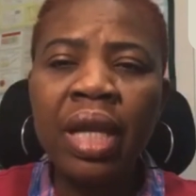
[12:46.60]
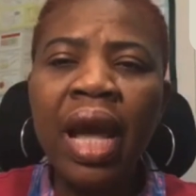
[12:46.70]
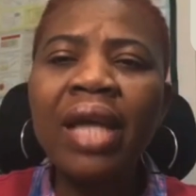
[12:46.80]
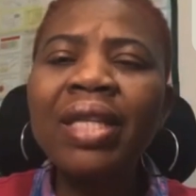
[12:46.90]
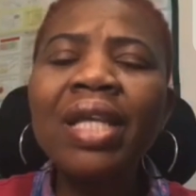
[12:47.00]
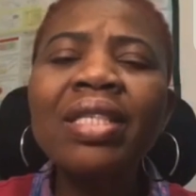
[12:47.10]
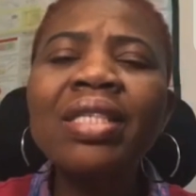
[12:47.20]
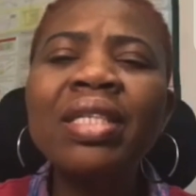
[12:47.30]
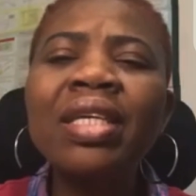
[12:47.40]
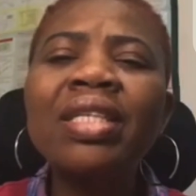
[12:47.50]
And that
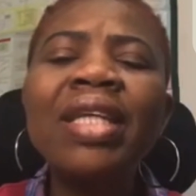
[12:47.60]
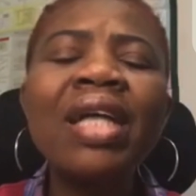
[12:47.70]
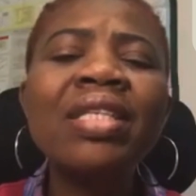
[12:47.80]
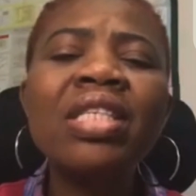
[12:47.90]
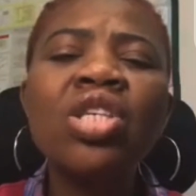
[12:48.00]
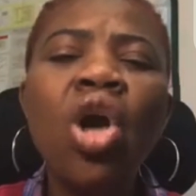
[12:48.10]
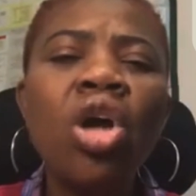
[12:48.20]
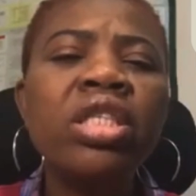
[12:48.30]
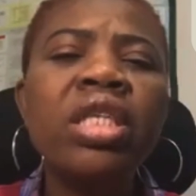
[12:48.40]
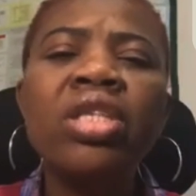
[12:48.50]
is it. That is
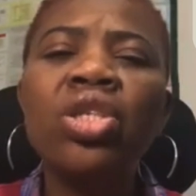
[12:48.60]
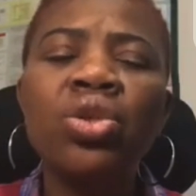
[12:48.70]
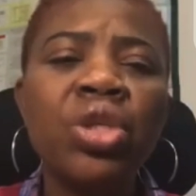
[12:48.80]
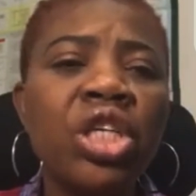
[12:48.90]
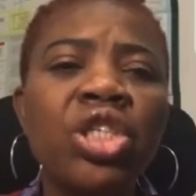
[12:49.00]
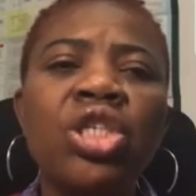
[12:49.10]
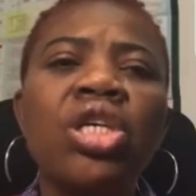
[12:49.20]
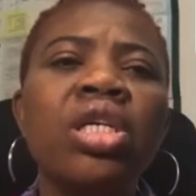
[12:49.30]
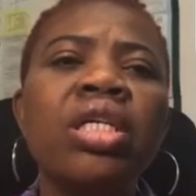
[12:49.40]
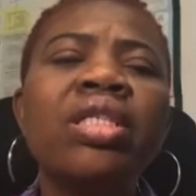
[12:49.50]
content
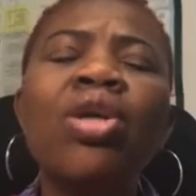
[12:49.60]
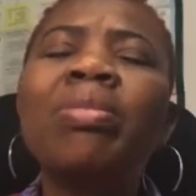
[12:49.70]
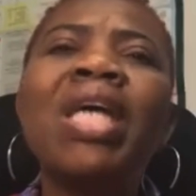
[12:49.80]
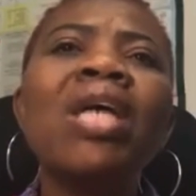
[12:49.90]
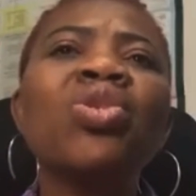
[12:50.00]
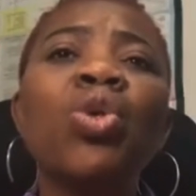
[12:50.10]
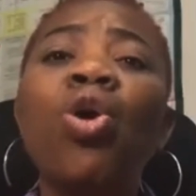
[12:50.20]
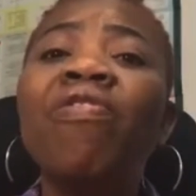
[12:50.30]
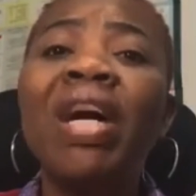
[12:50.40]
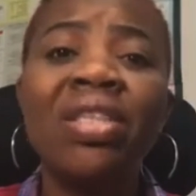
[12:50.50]
creation. Sometimes we
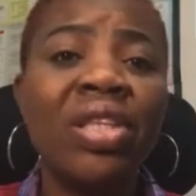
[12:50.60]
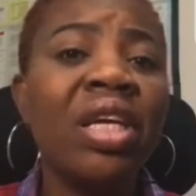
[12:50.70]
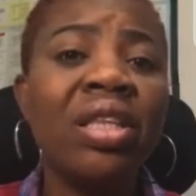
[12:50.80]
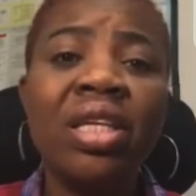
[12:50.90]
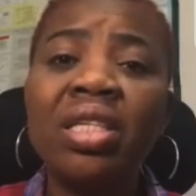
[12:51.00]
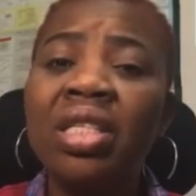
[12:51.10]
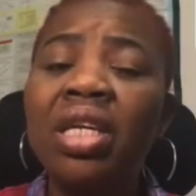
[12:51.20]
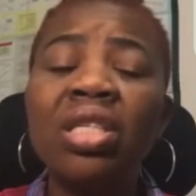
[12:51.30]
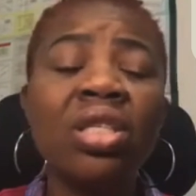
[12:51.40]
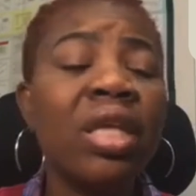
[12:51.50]
overthink these
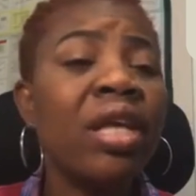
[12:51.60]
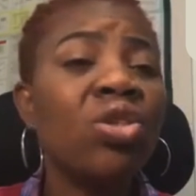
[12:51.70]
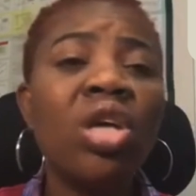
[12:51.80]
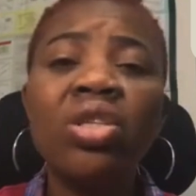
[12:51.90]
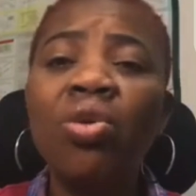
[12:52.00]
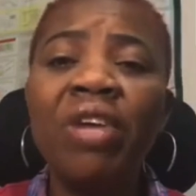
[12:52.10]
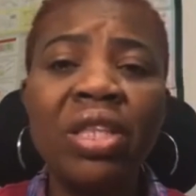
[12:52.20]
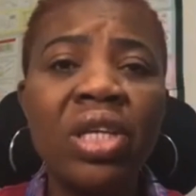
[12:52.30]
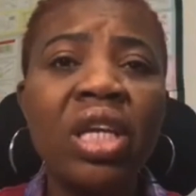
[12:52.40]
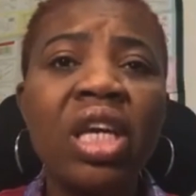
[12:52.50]
things. Don't
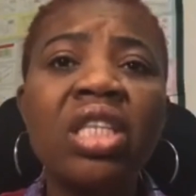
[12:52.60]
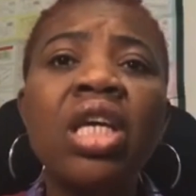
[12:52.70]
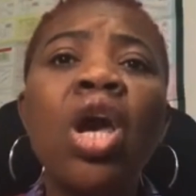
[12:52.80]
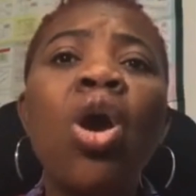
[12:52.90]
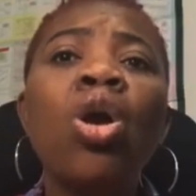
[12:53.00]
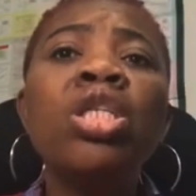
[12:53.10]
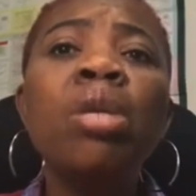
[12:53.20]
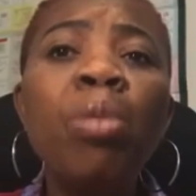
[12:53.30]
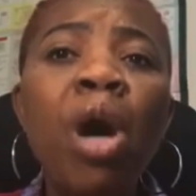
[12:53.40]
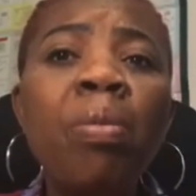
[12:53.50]
overthink it.
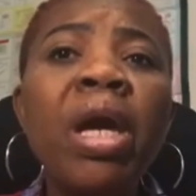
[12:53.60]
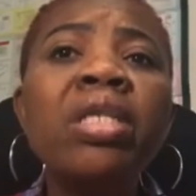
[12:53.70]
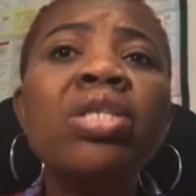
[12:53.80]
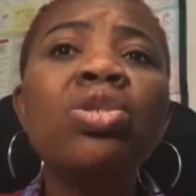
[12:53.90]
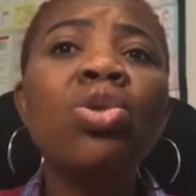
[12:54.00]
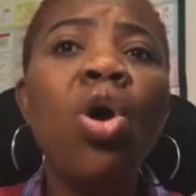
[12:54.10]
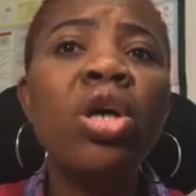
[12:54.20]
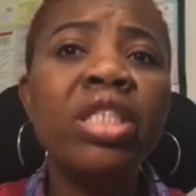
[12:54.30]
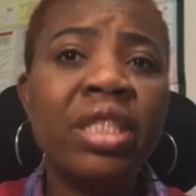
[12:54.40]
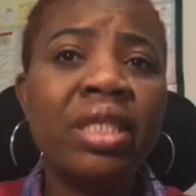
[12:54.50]
The moment you
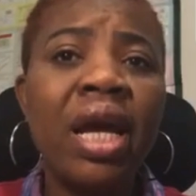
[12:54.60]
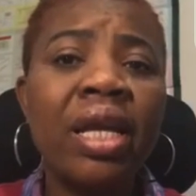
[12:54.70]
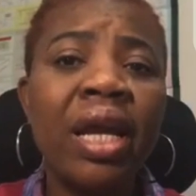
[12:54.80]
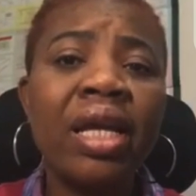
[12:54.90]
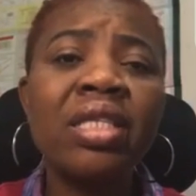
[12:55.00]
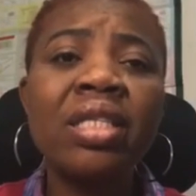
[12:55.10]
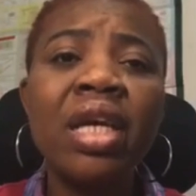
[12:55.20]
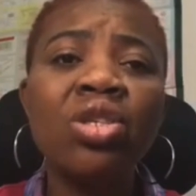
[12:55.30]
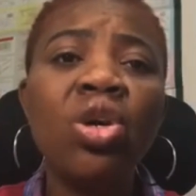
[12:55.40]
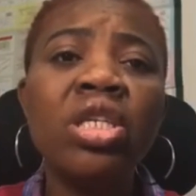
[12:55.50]
understand, like I
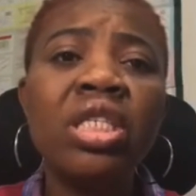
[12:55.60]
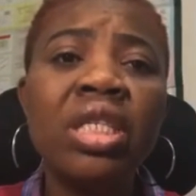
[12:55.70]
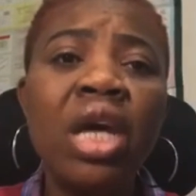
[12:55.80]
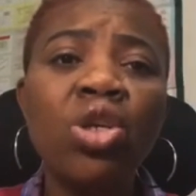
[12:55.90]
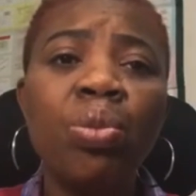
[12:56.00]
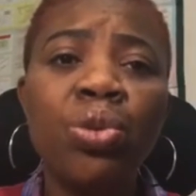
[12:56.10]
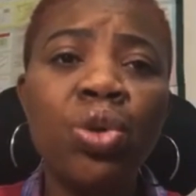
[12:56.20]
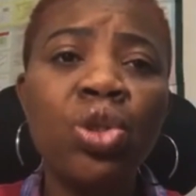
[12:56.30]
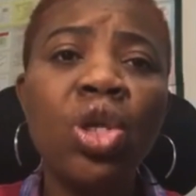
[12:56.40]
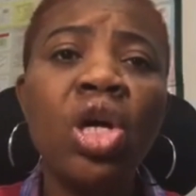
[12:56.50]
said, you understand your
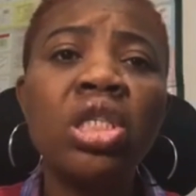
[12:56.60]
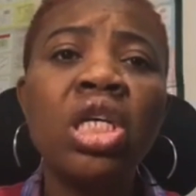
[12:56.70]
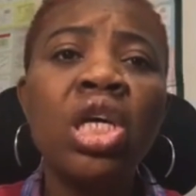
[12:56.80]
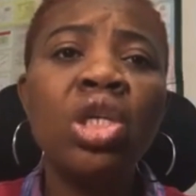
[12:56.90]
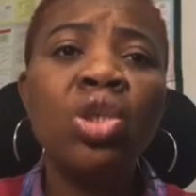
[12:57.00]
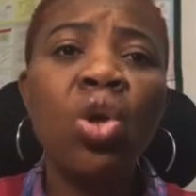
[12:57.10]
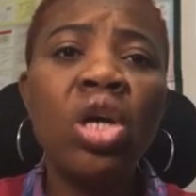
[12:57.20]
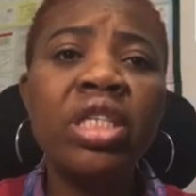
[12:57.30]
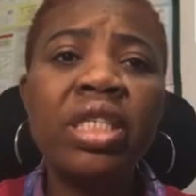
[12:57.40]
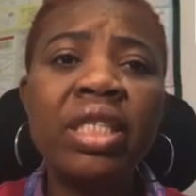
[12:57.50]
product, you
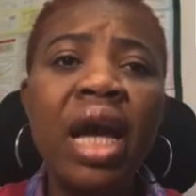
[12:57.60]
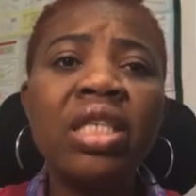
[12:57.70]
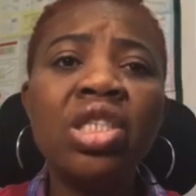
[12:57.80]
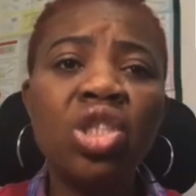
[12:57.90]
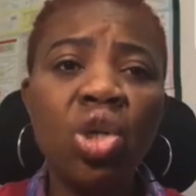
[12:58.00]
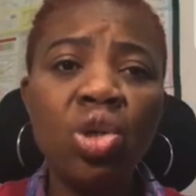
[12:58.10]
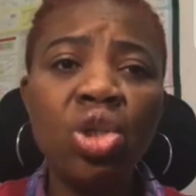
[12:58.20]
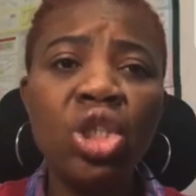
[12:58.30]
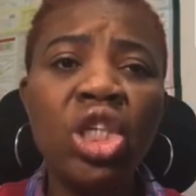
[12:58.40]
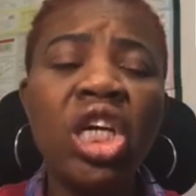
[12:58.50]
understand the
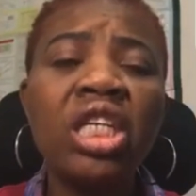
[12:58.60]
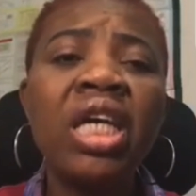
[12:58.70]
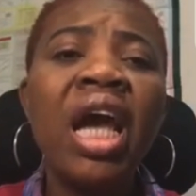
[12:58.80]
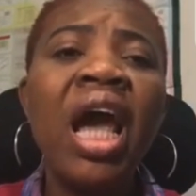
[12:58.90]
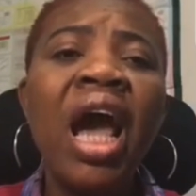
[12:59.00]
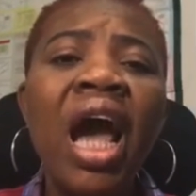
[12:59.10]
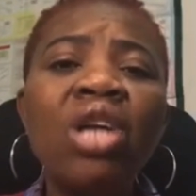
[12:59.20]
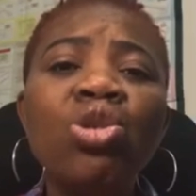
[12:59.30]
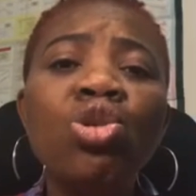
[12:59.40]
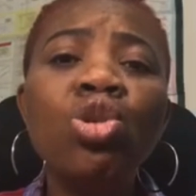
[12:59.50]
solution,
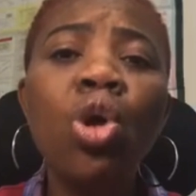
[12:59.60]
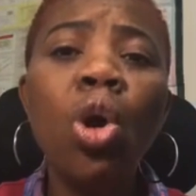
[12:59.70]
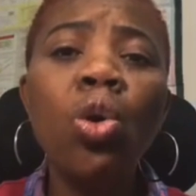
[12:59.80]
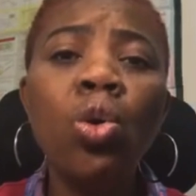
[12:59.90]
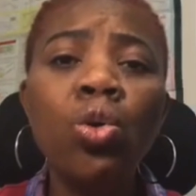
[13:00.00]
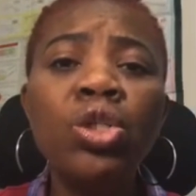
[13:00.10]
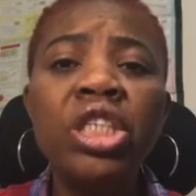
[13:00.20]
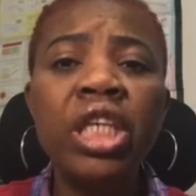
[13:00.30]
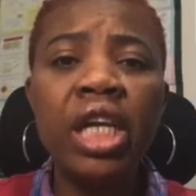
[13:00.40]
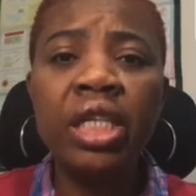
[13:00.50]
and you know who
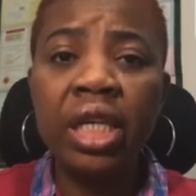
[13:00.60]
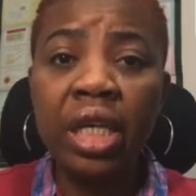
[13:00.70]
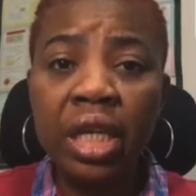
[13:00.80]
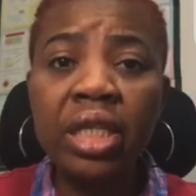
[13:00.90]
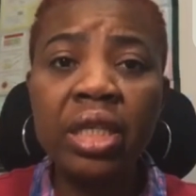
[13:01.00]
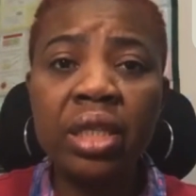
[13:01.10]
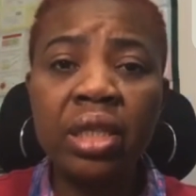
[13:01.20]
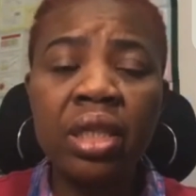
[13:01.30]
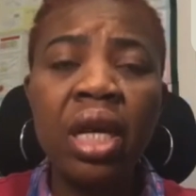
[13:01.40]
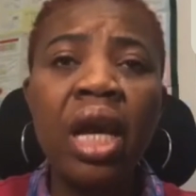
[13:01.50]
Jane is,
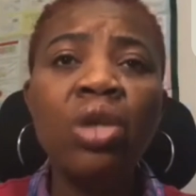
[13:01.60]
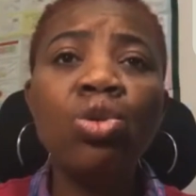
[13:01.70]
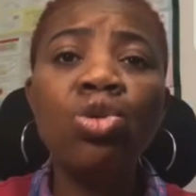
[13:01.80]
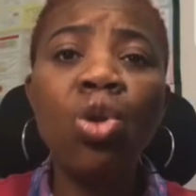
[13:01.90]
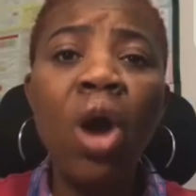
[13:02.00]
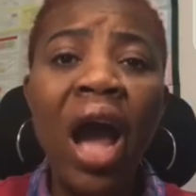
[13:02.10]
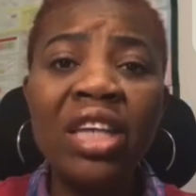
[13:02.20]
you know her